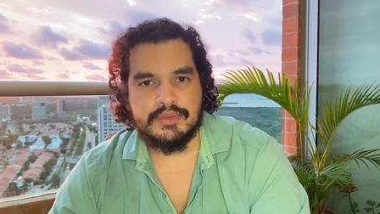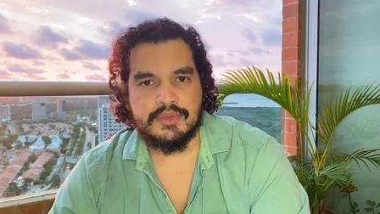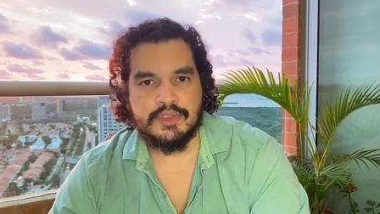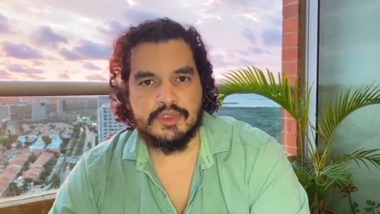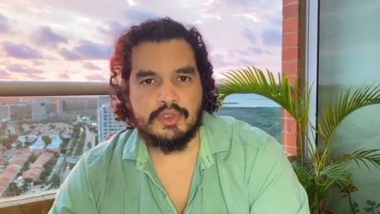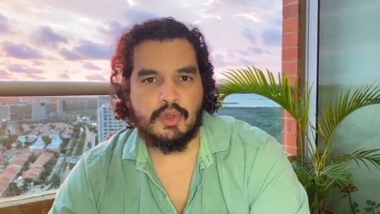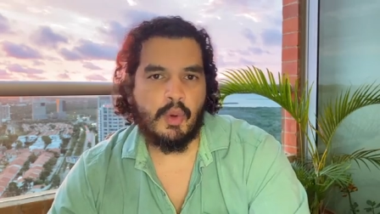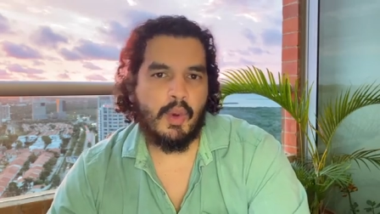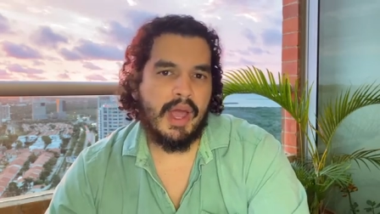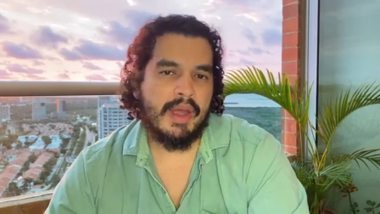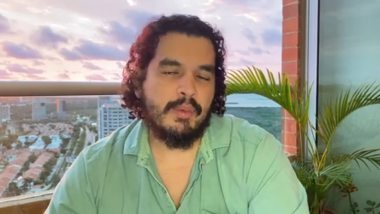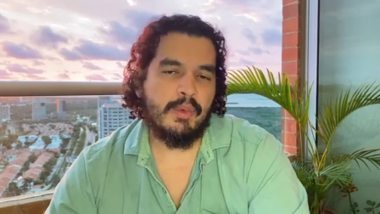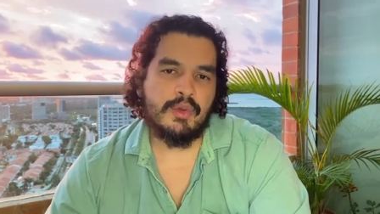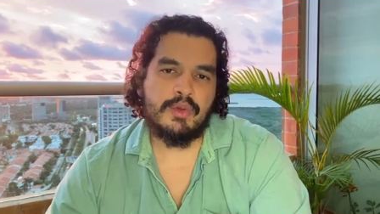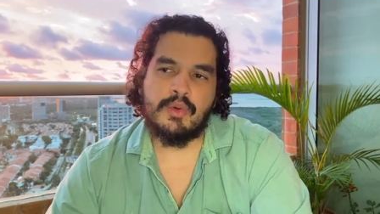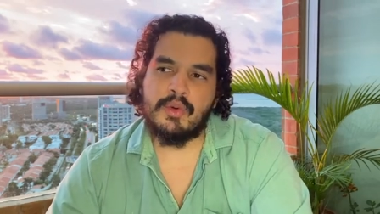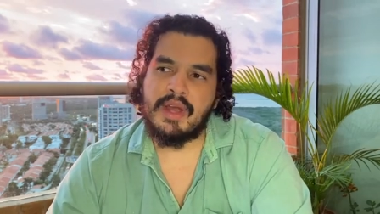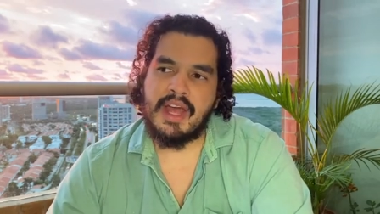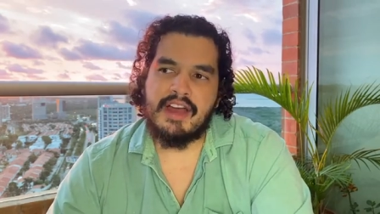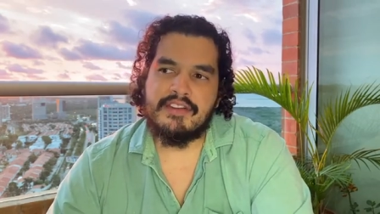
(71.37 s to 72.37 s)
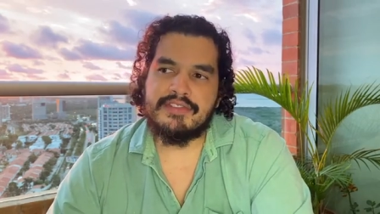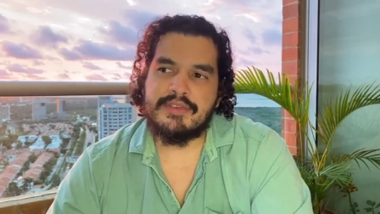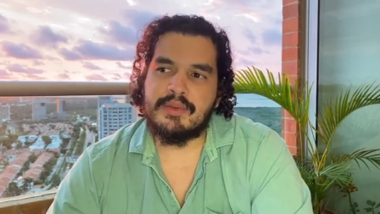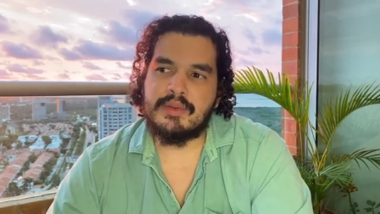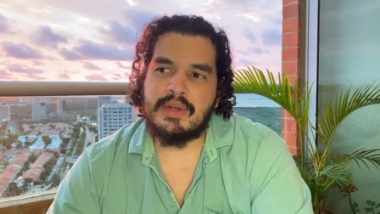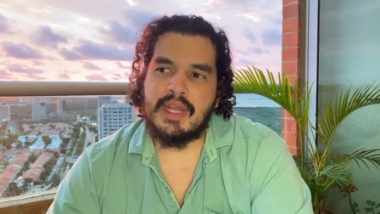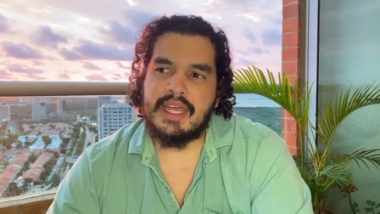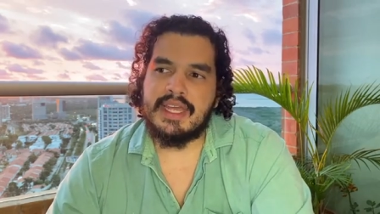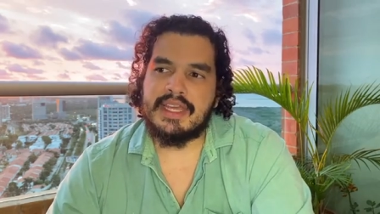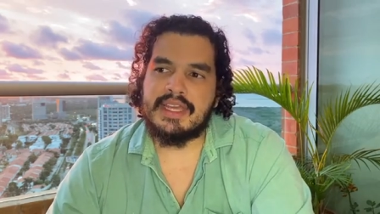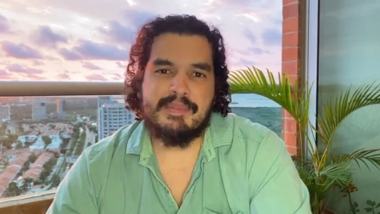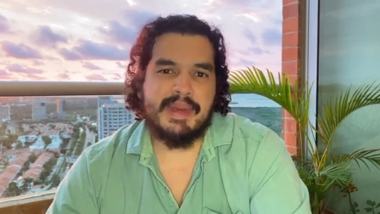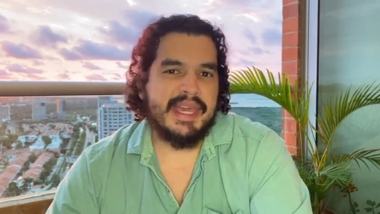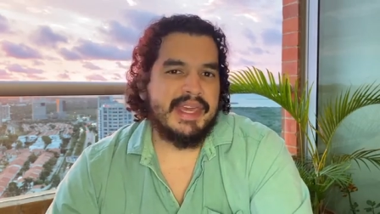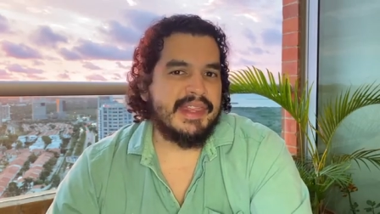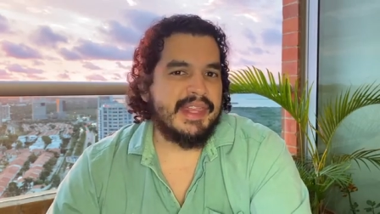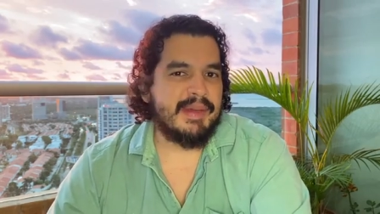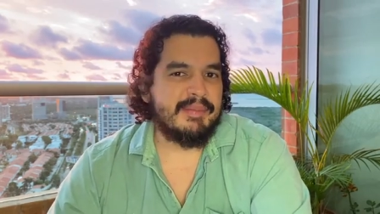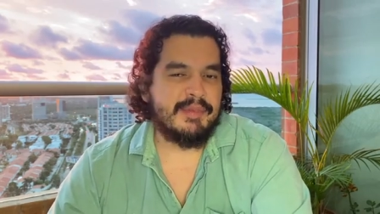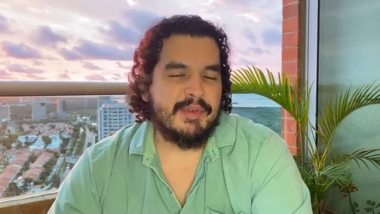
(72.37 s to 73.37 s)
so i wouldn't have to like pay
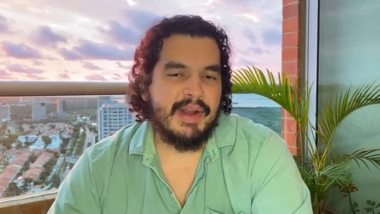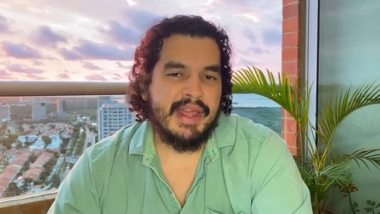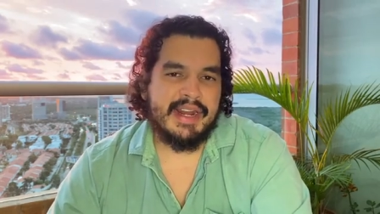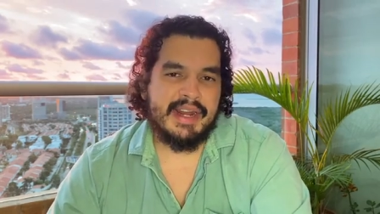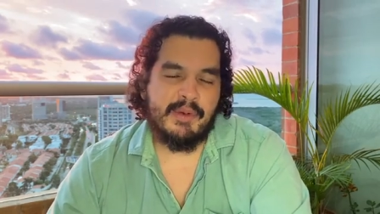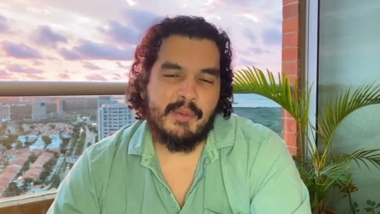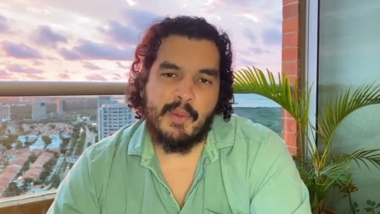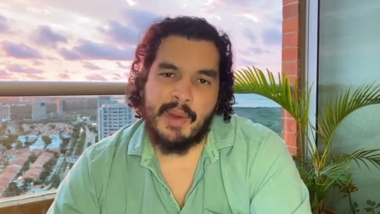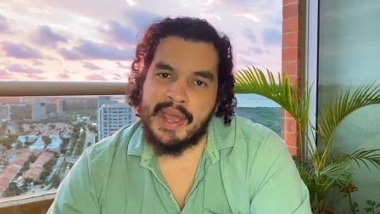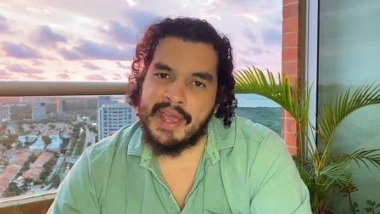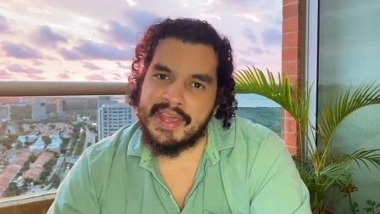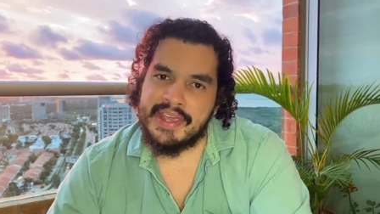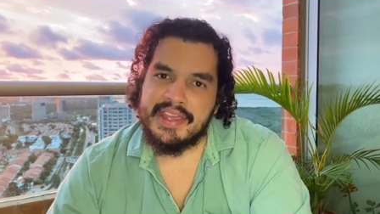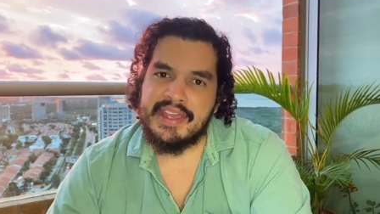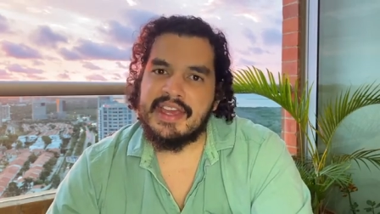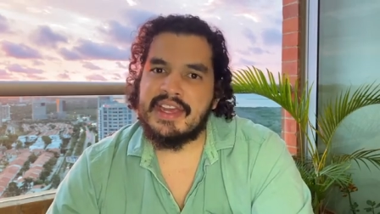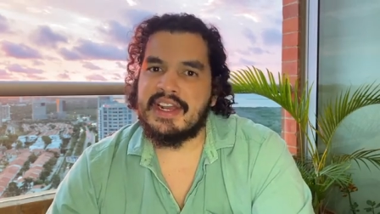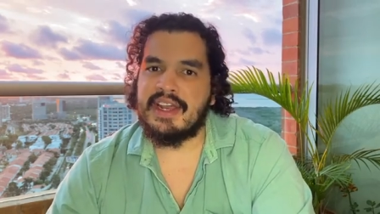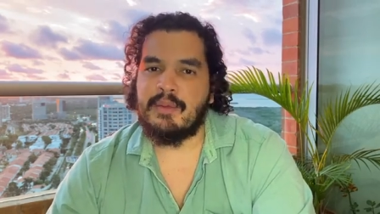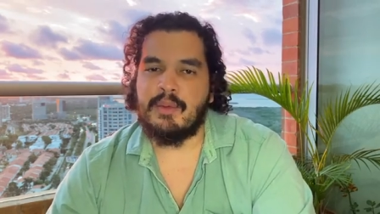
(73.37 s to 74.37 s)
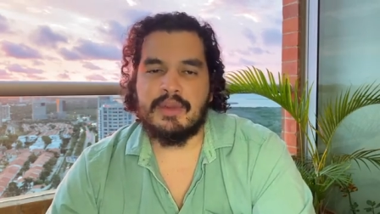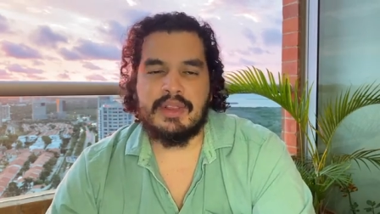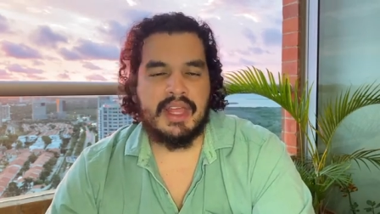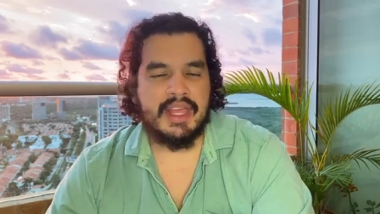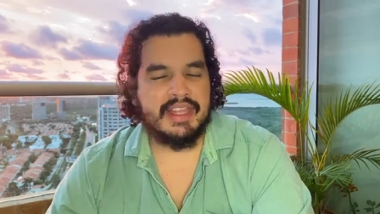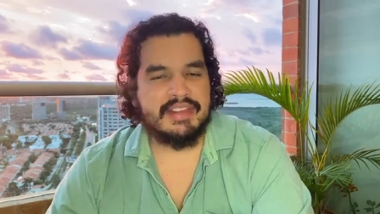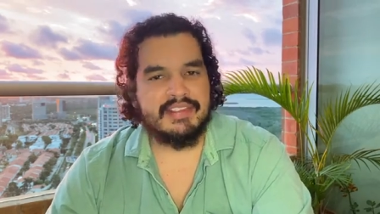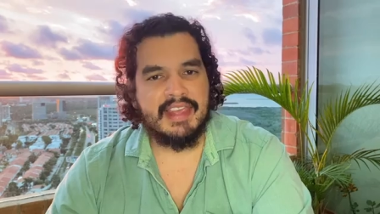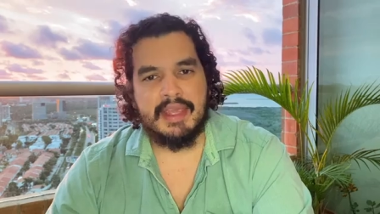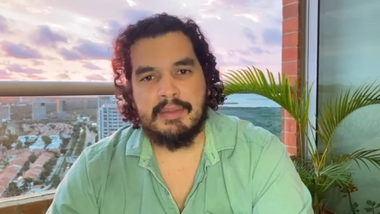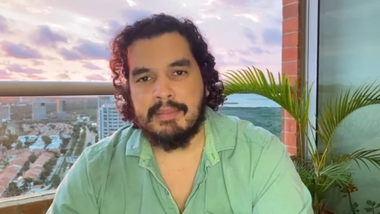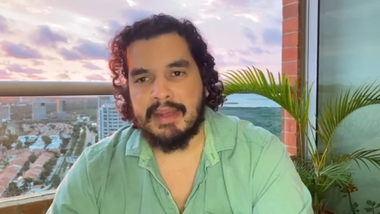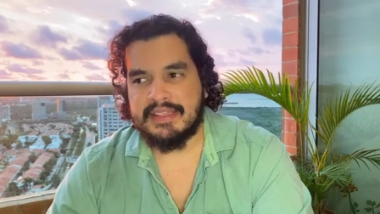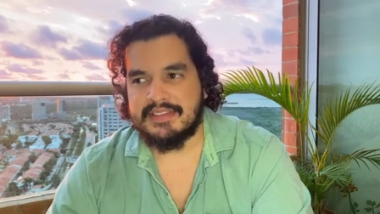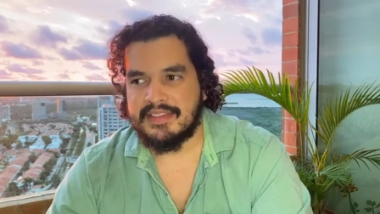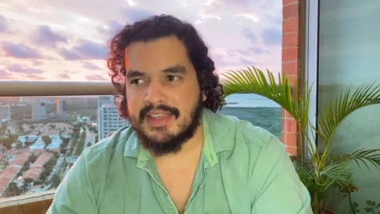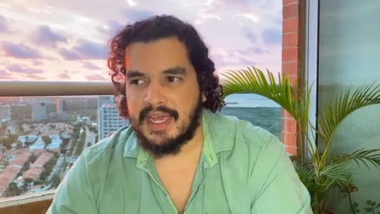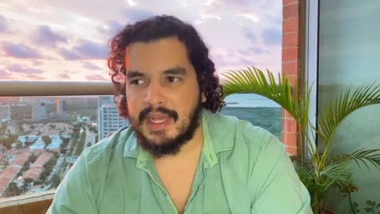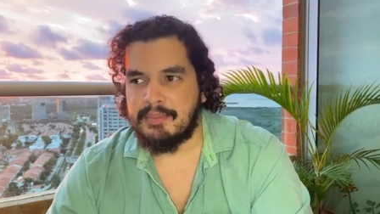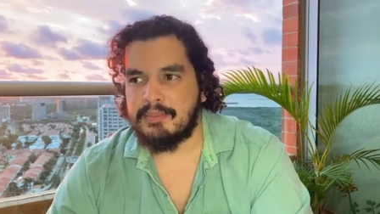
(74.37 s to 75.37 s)
them right away and i would like take my
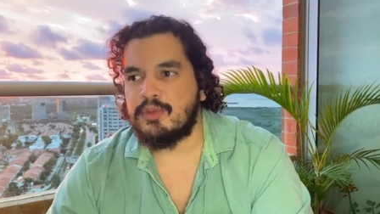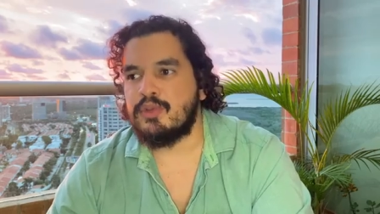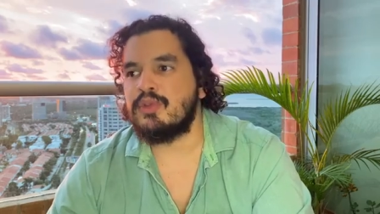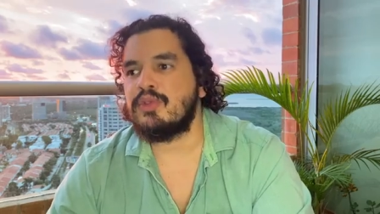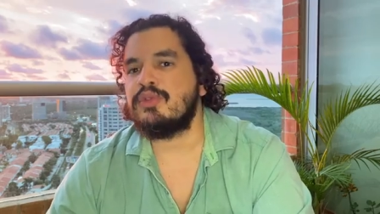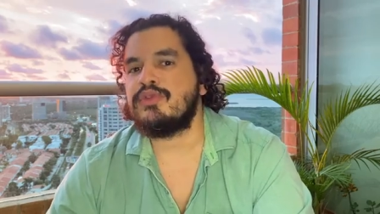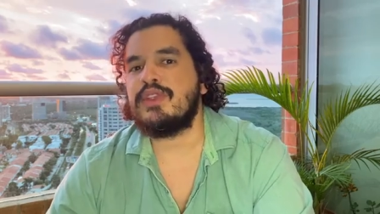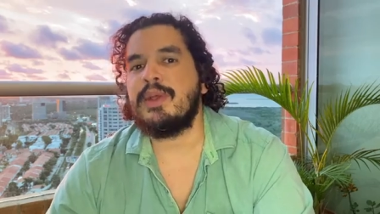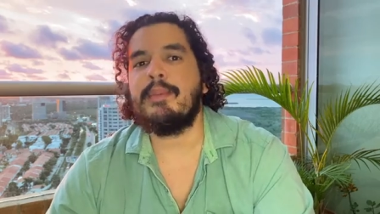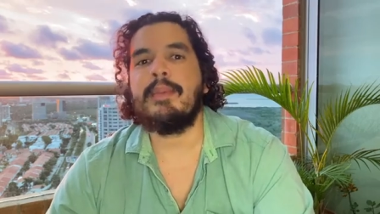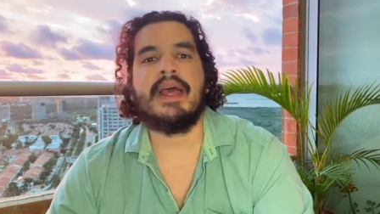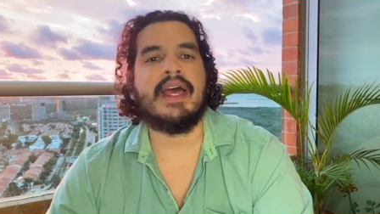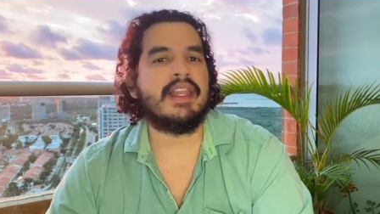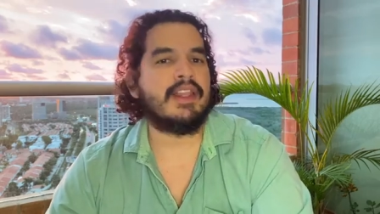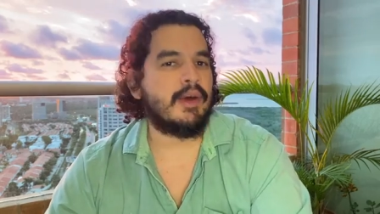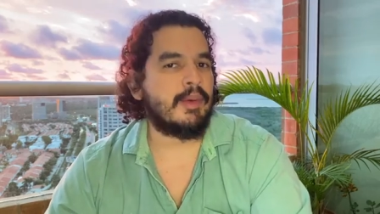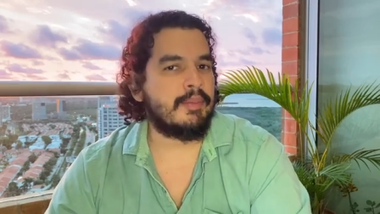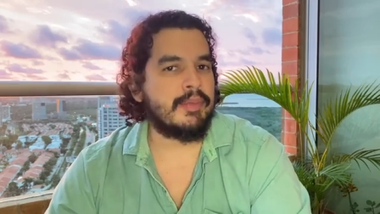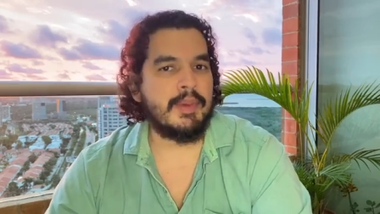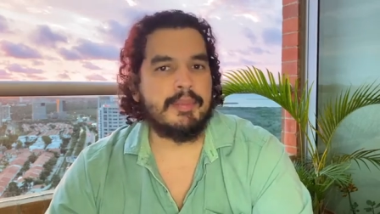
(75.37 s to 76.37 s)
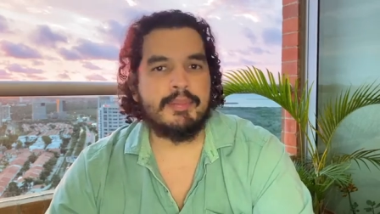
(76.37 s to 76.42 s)
time to develop the